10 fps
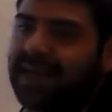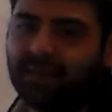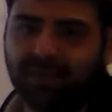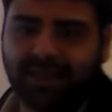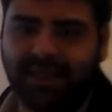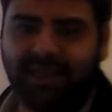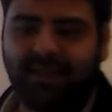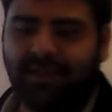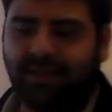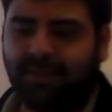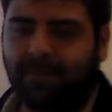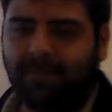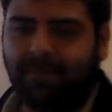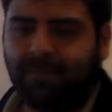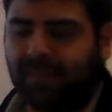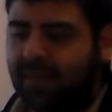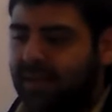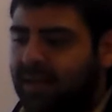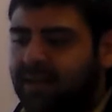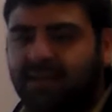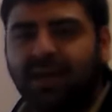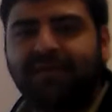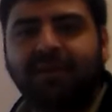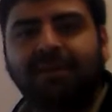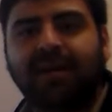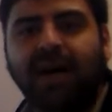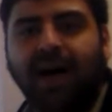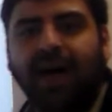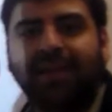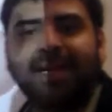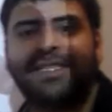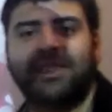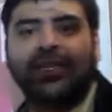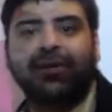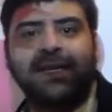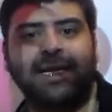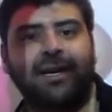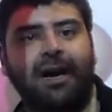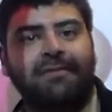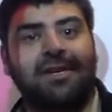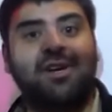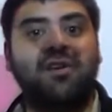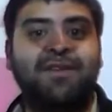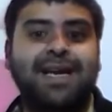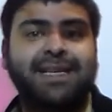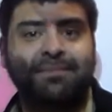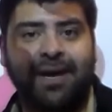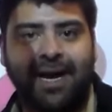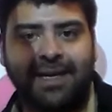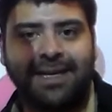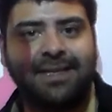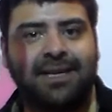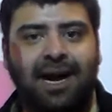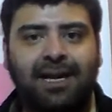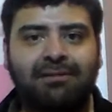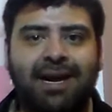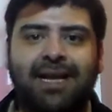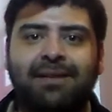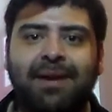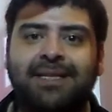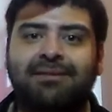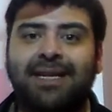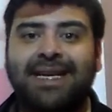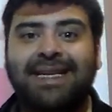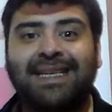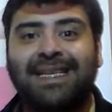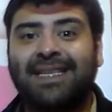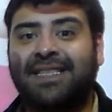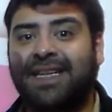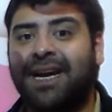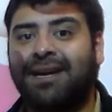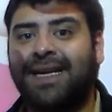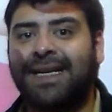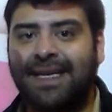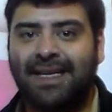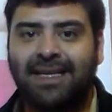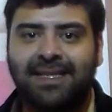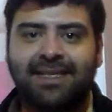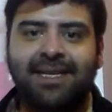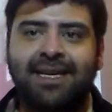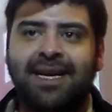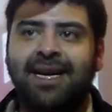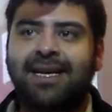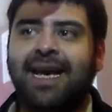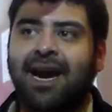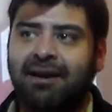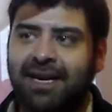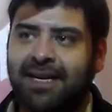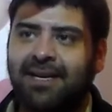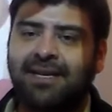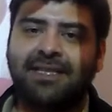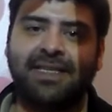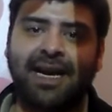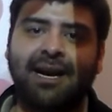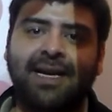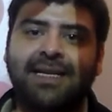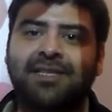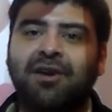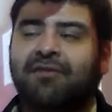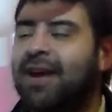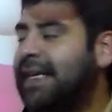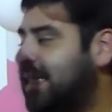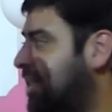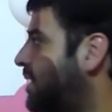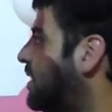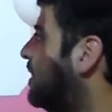equally. So if you recall, this unit over covalent bonding is all around based around the idea that sharing is caring. Sharing is covalent.